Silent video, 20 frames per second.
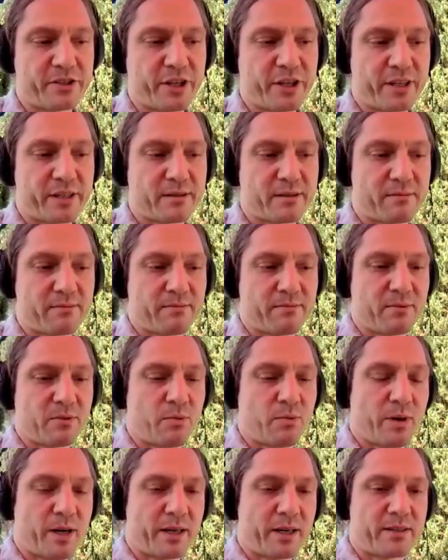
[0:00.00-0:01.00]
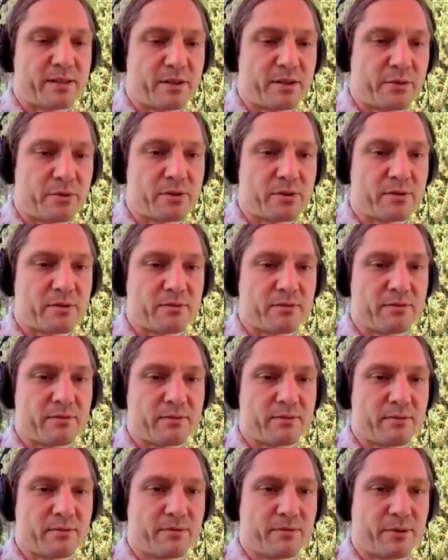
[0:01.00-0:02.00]
just one is used
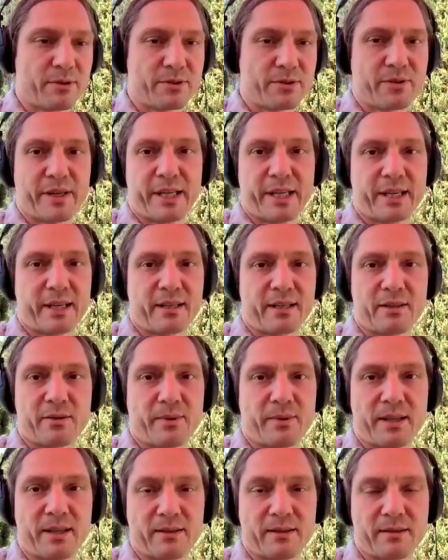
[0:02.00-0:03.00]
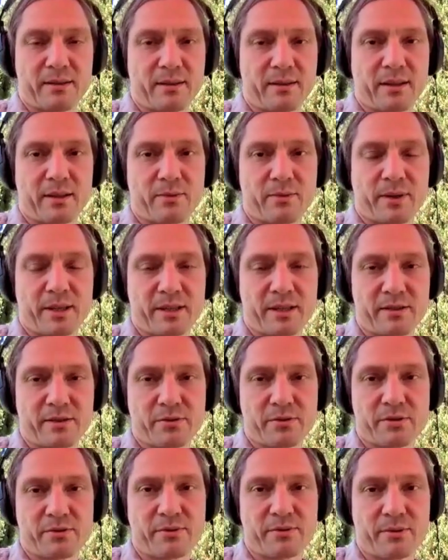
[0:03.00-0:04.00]
for training and another one is
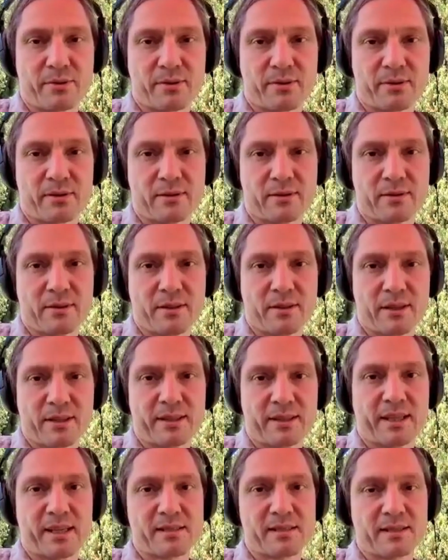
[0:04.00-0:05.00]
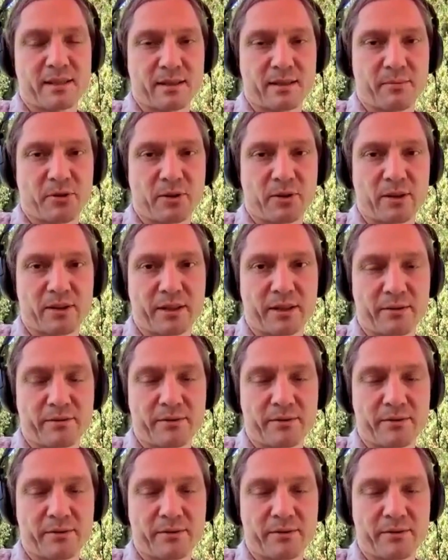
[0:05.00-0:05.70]
used for testing the model.